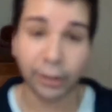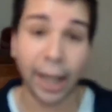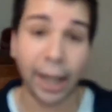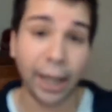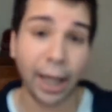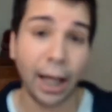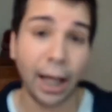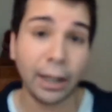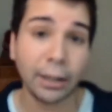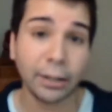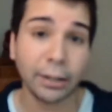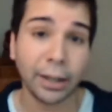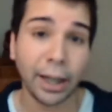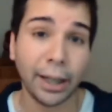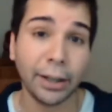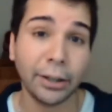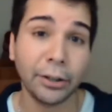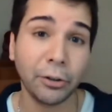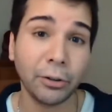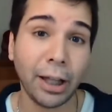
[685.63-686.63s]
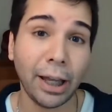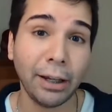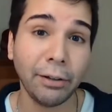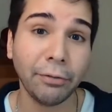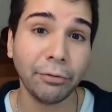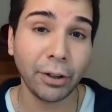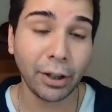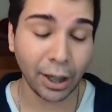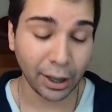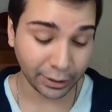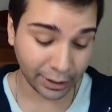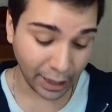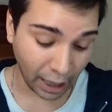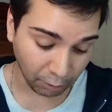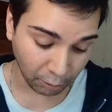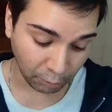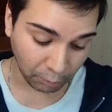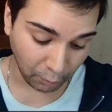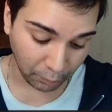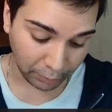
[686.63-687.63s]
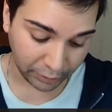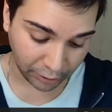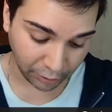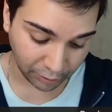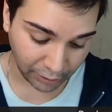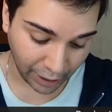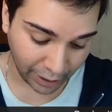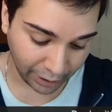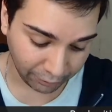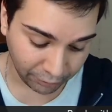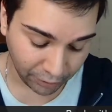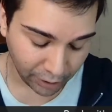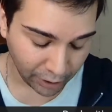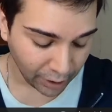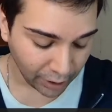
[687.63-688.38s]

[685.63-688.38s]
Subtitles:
chaos in your life, tower moments in your life.